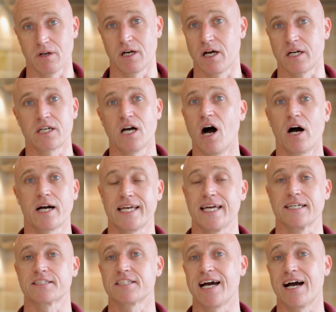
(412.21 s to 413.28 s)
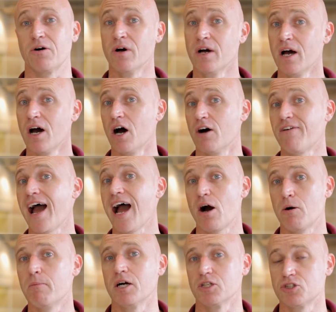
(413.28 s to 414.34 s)
a car kicks out of
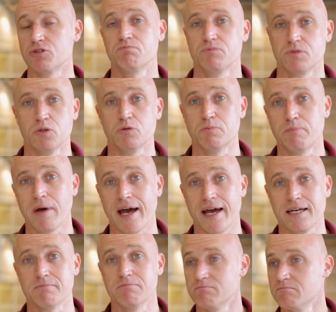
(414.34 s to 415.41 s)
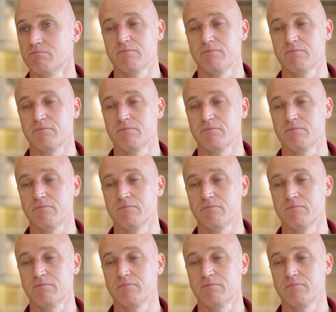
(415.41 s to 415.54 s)
how much you pay